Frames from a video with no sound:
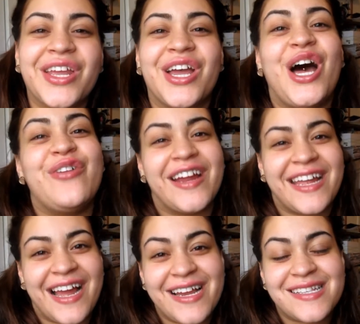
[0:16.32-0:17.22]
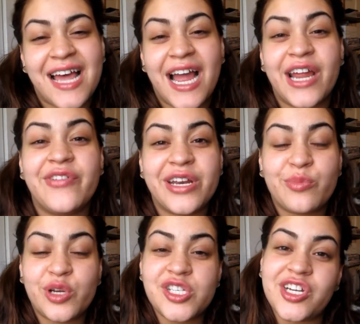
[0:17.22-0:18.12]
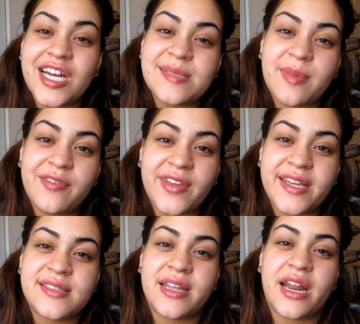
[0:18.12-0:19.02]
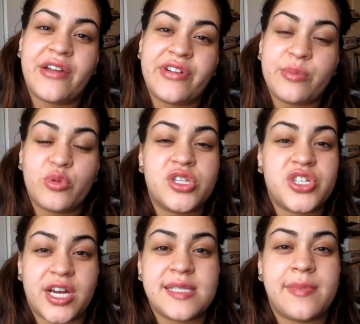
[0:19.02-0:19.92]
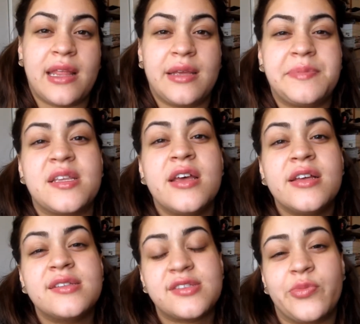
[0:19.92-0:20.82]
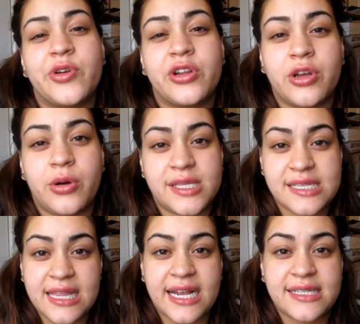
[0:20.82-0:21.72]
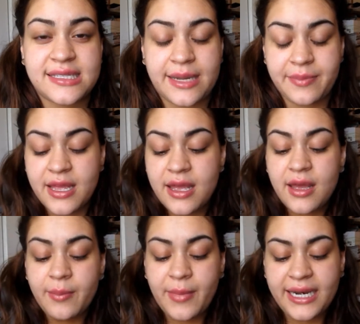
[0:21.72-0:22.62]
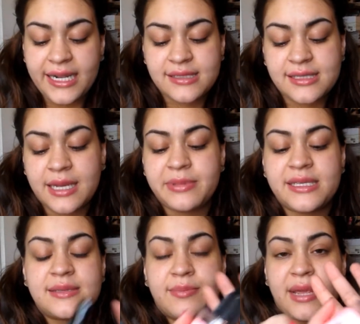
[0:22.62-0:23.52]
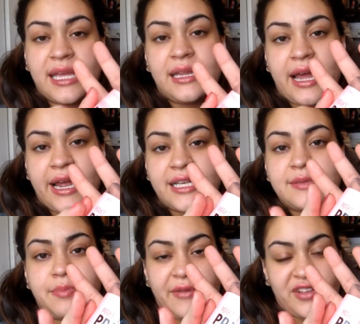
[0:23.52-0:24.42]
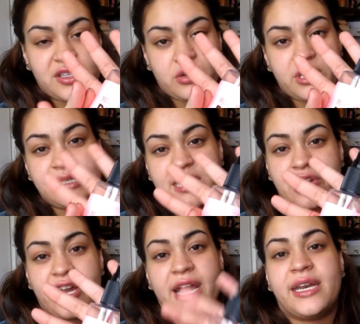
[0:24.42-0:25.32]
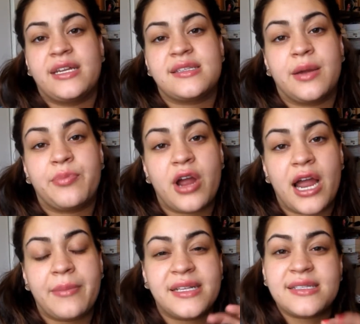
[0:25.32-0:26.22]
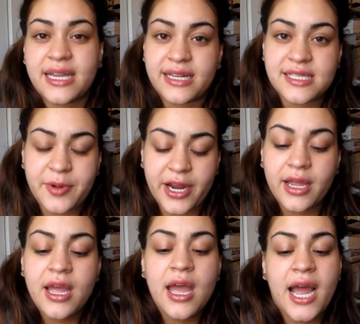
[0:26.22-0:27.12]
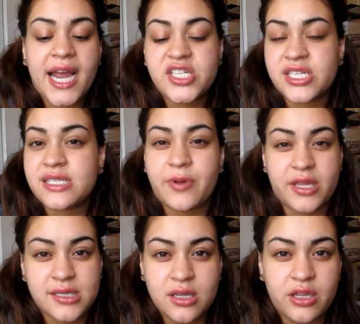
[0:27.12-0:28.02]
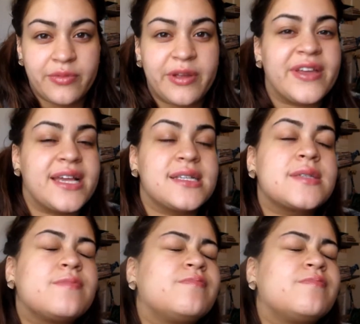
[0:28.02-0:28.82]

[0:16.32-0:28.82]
Alright guys, I already moisturized my face and I already moisturized my lips, so we're going to go on to the next step. My next step is Make It Last by Victoria's Secret, and it's a prime and setting spray. I just spray this all over my face.